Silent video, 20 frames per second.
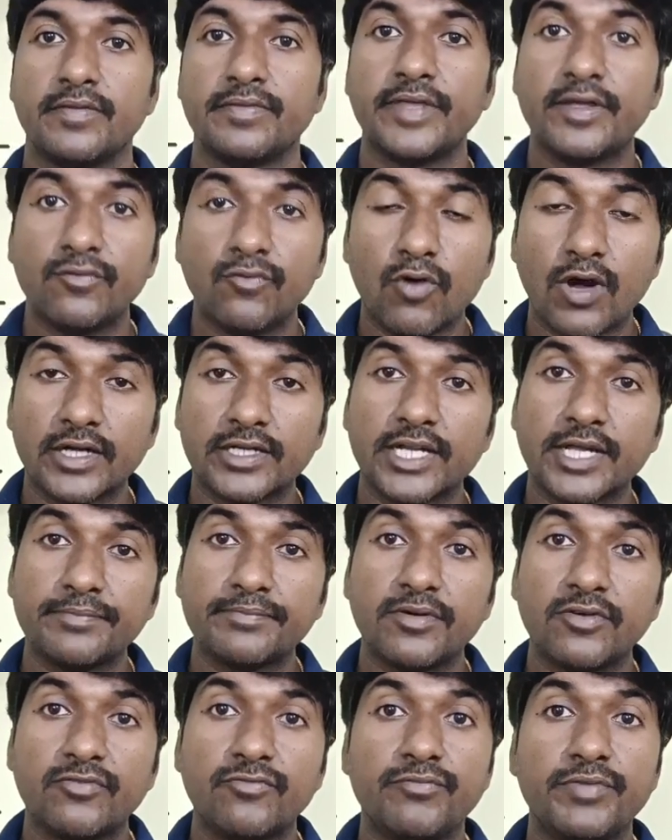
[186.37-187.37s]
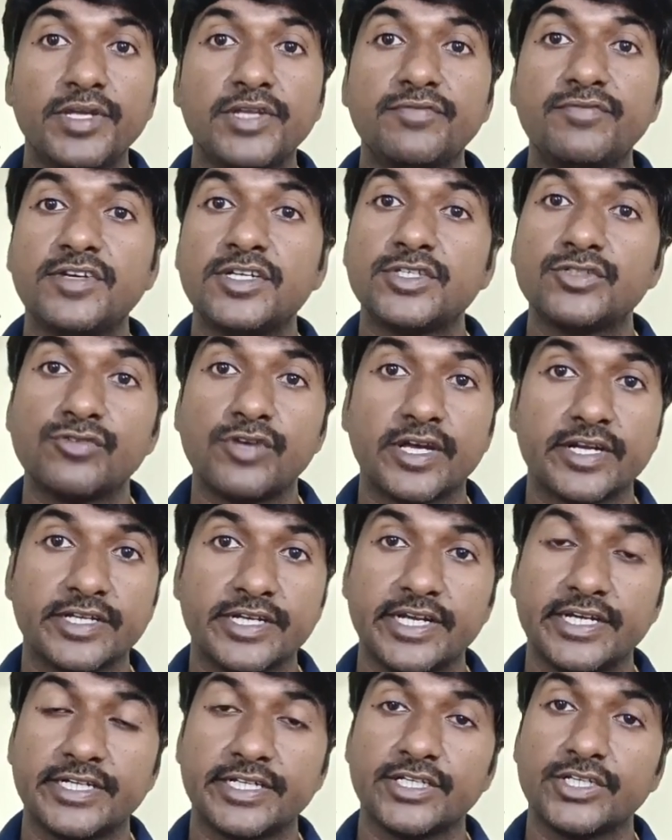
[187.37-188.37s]
Then what type of benefits we are
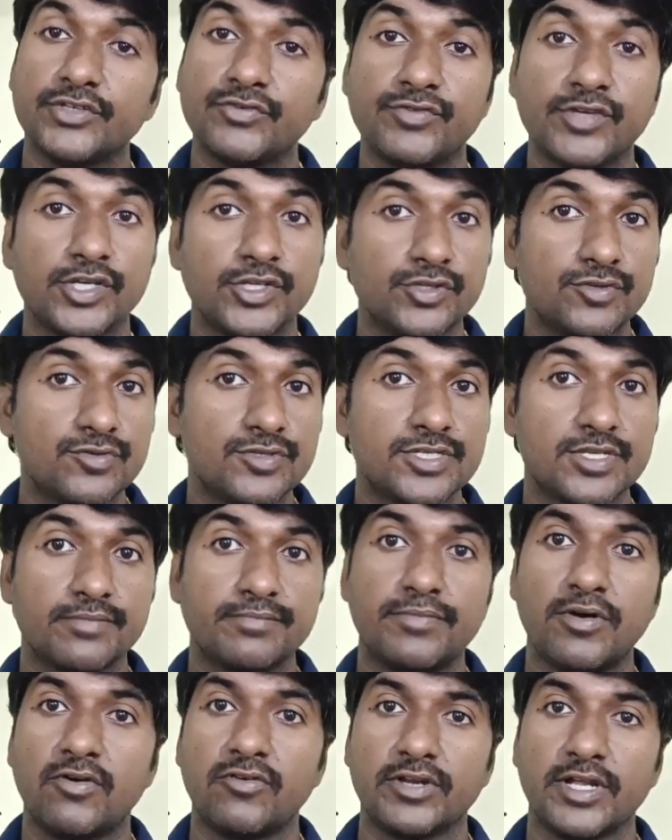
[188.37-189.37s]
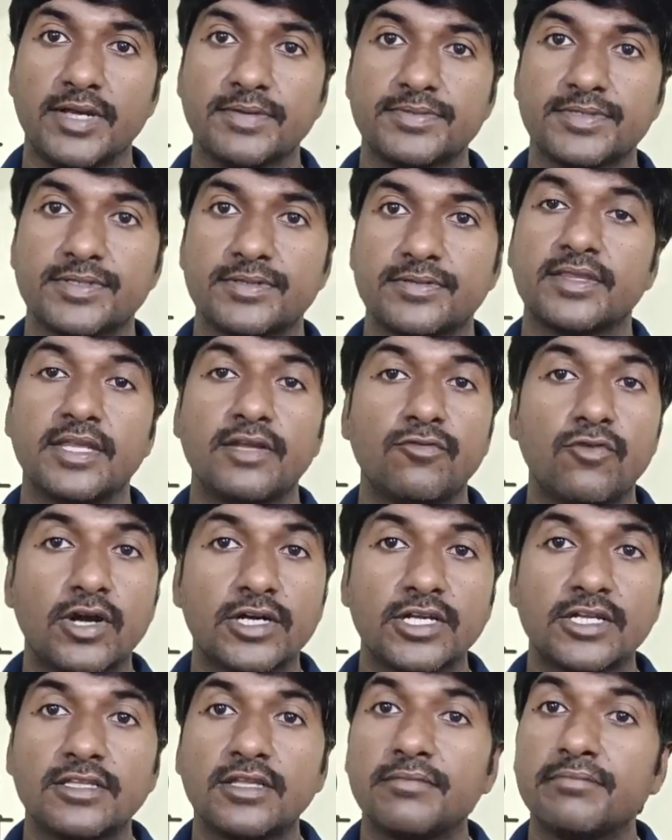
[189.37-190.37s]
getting if you are using Power Apps? Then
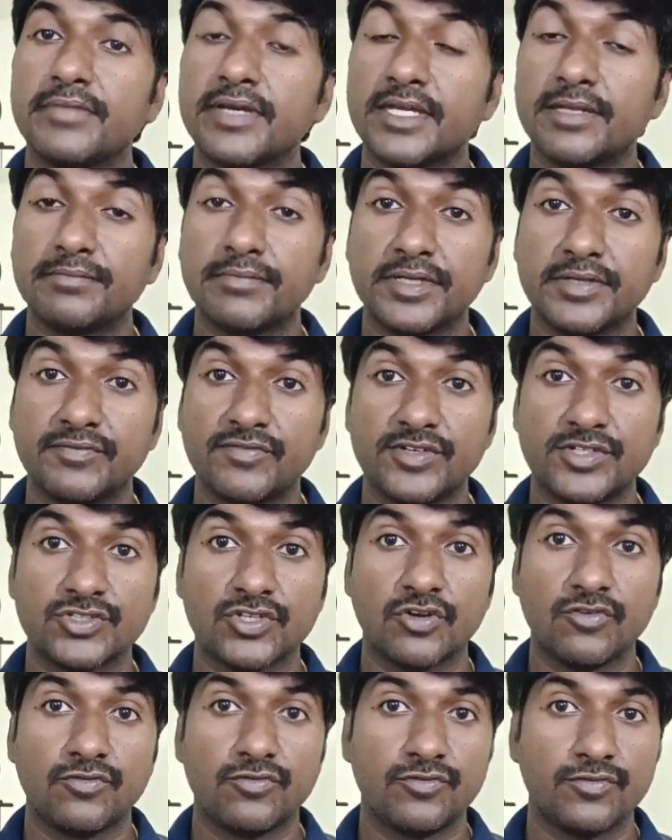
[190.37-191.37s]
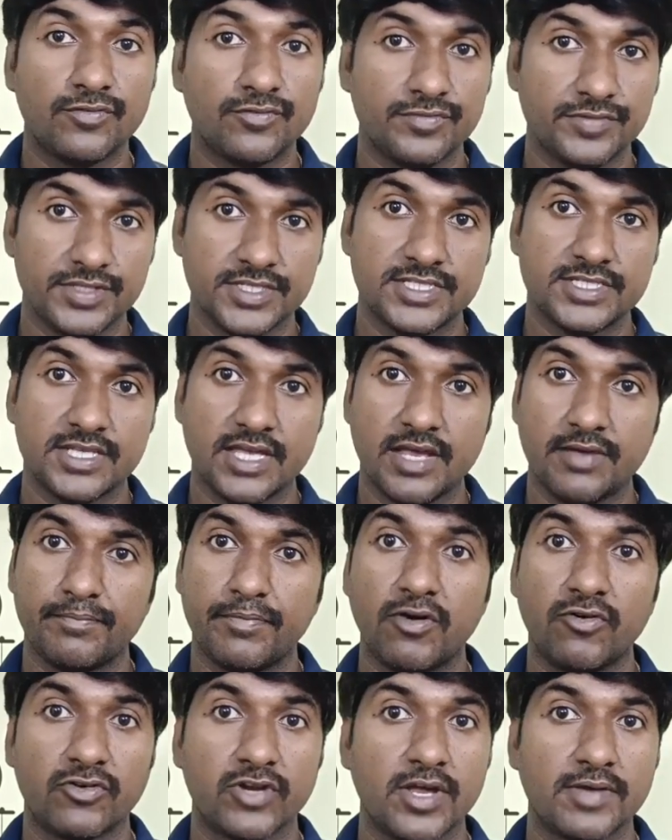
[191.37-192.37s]
what are the main benefits of this
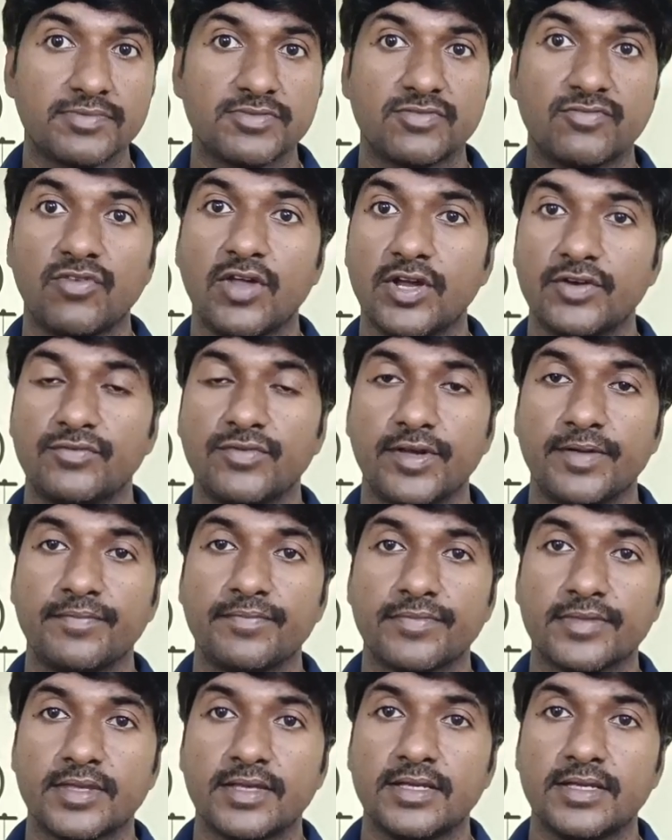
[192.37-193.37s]
Power Apps platform?